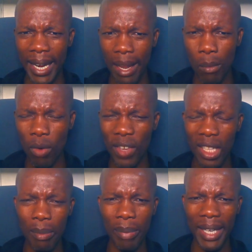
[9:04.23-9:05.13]
removing
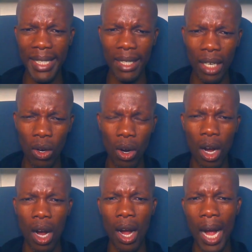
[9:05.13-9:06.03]
the party
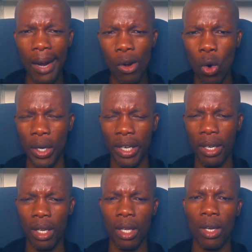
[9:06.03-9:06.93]
alone
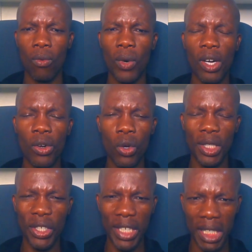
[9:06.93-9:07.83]
will not
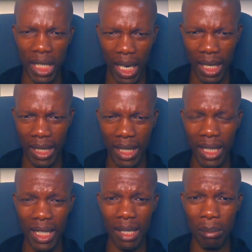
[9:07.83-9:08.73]
result
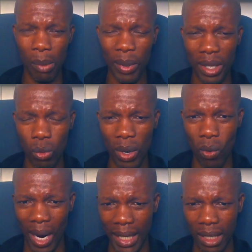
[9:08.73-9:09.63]
in the Zimbabwe that we
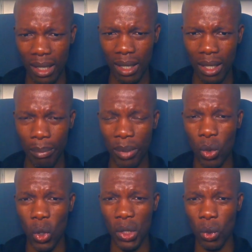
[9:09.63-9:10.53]
want,
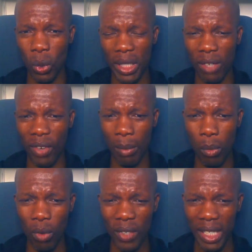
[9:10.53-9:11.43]
because we would have
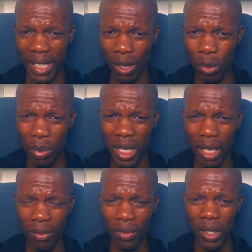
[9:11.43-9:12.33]
removed ZANU-P
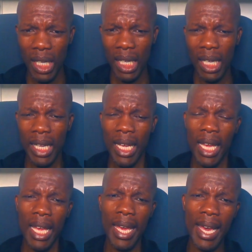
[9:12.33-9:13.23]
F
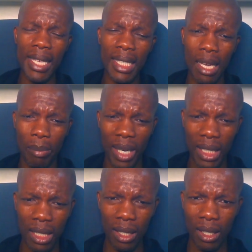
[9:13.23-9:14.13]
as a
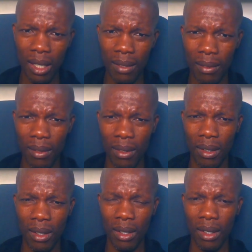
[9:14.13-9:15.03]
party,
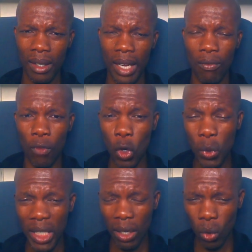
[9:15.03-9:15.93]
a
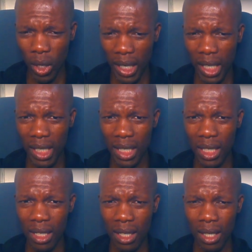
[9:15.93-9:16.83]
voluntary
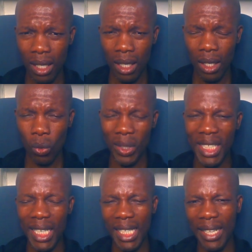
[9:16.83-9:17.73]
organization which
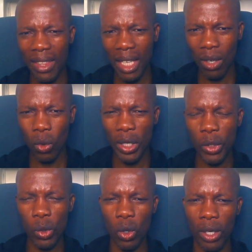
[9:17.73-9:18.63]
doesn't think on
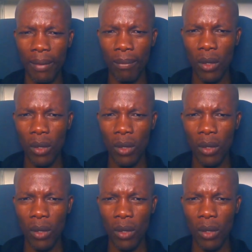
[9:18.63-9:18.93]
its own,